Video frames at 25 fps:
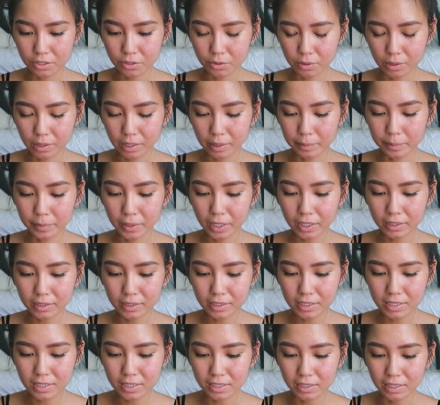so I bought
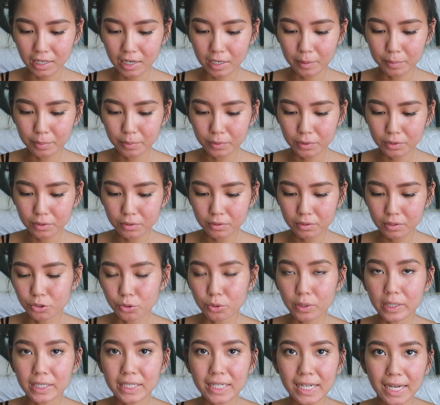this in April
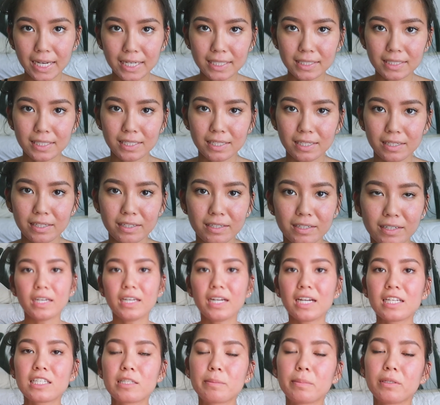2018. It
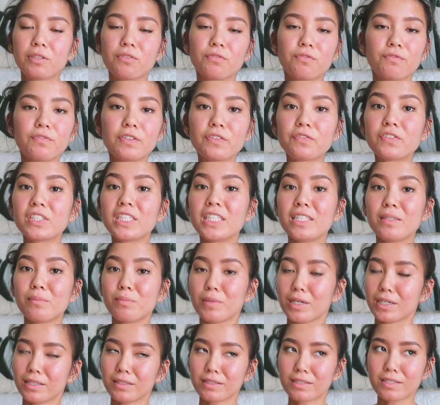has been 15
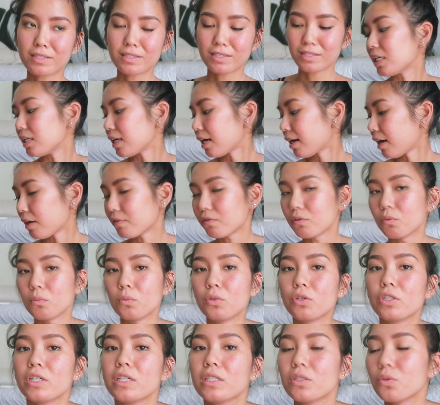months and I haven't
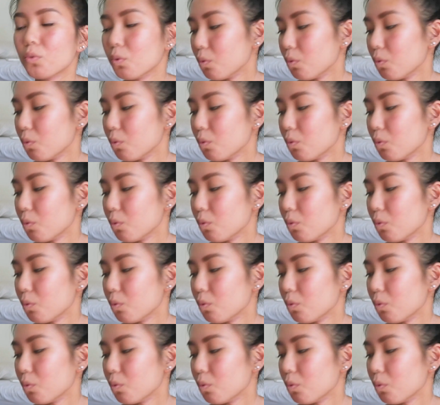worn it